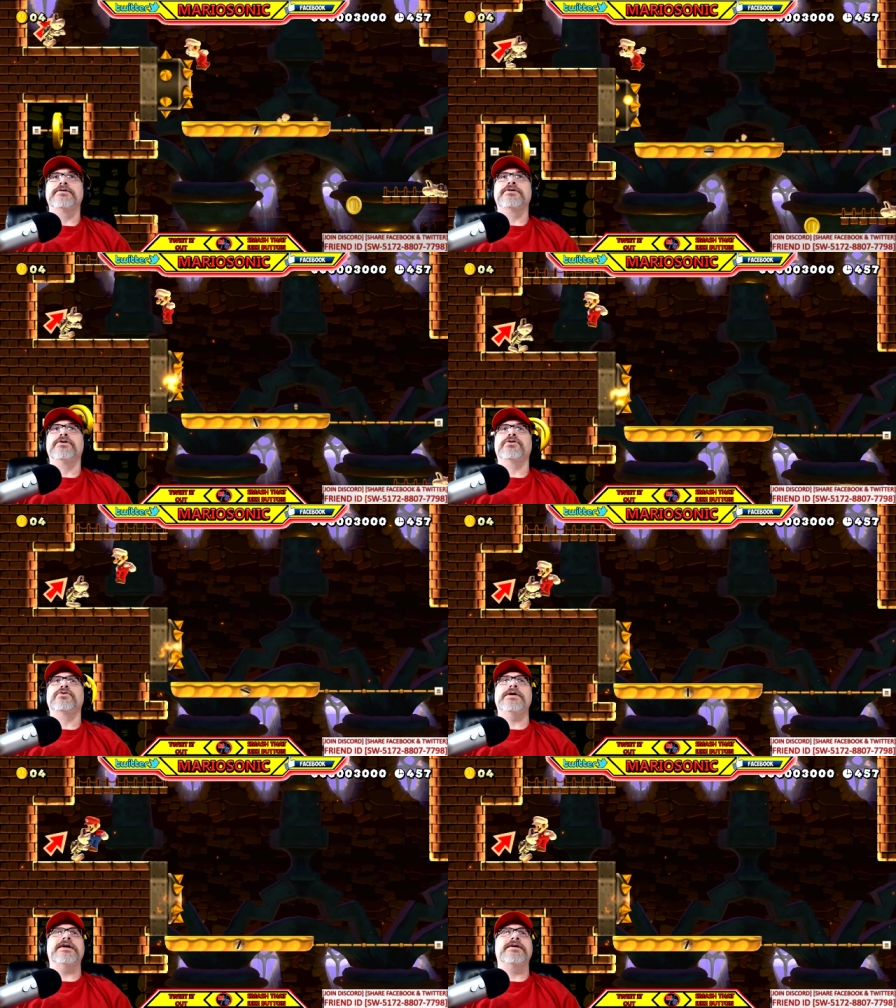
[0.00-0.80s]
Go
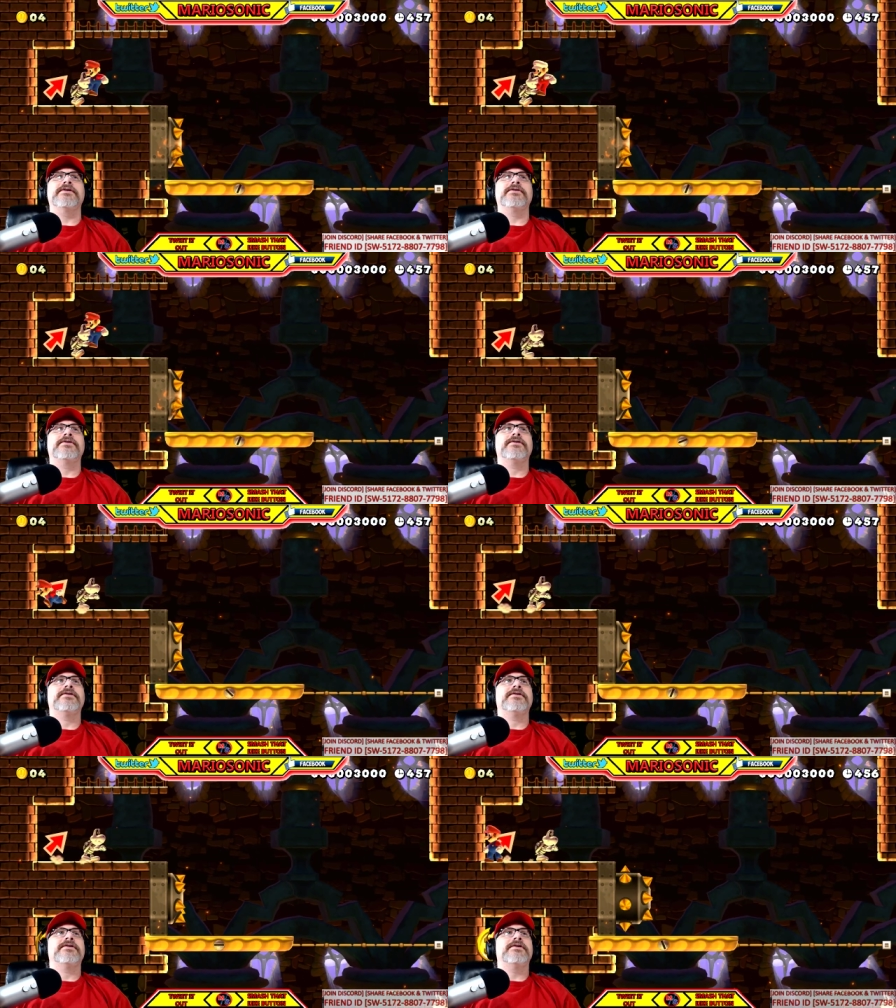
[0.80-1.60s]
quick.
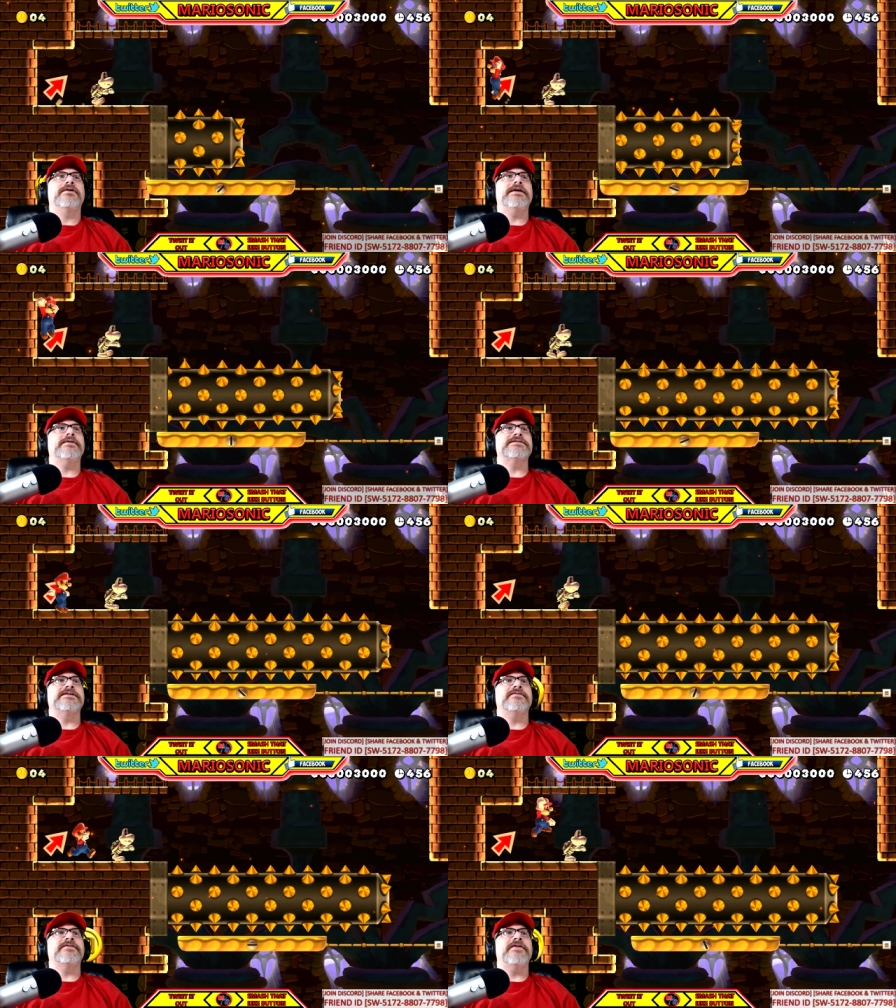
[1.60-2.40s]
Oh, that wasn't even